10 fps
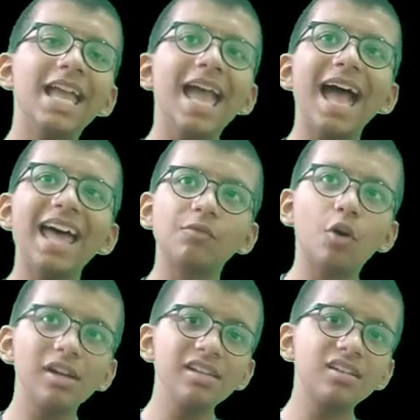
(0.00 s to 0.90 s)
and
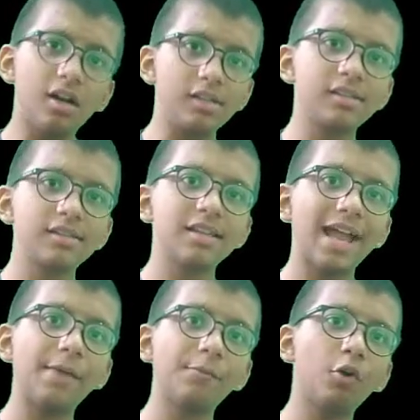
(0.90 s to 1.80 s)
what it does,
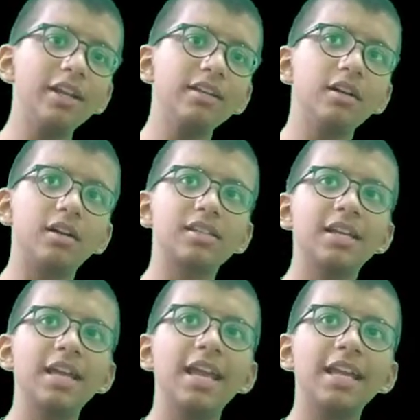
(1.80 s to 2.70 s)

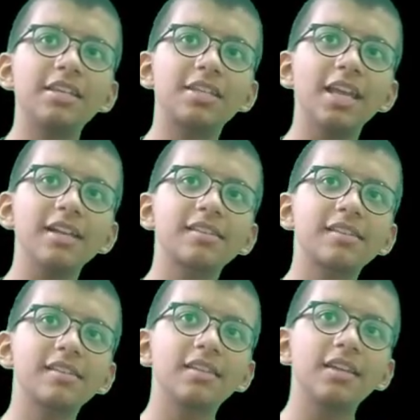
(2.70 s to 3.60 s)
it
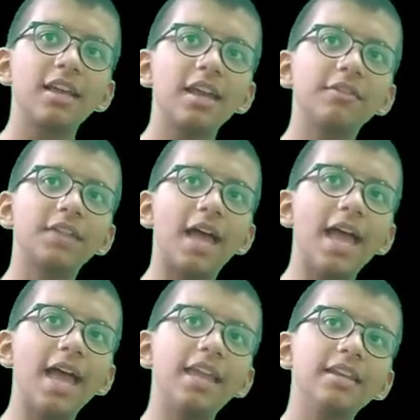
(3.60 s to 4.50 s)
checks if the
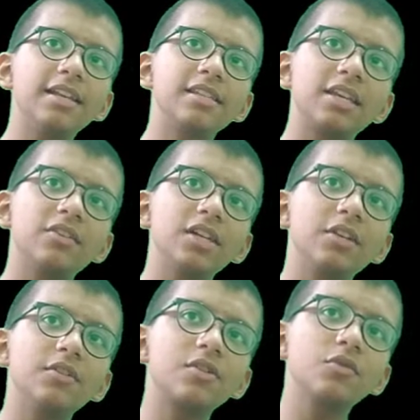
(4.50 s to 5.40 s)
n is
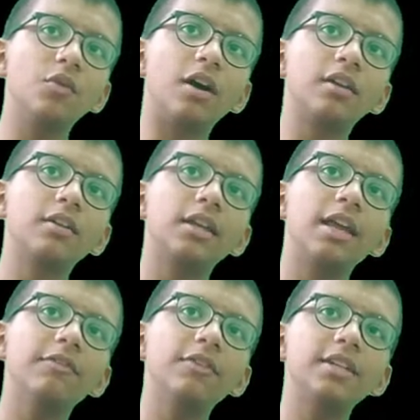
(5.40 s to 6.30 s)
equals to 1.
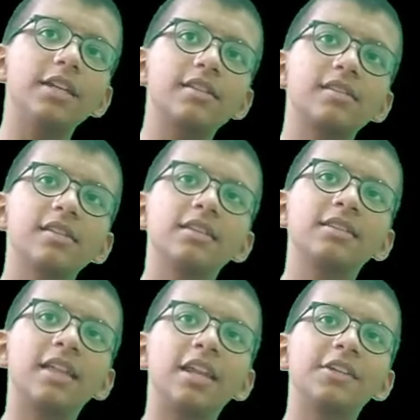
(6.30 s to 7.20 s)
If it is,
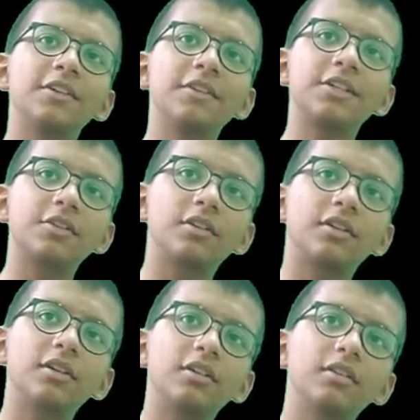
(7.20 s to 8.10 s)
then it will return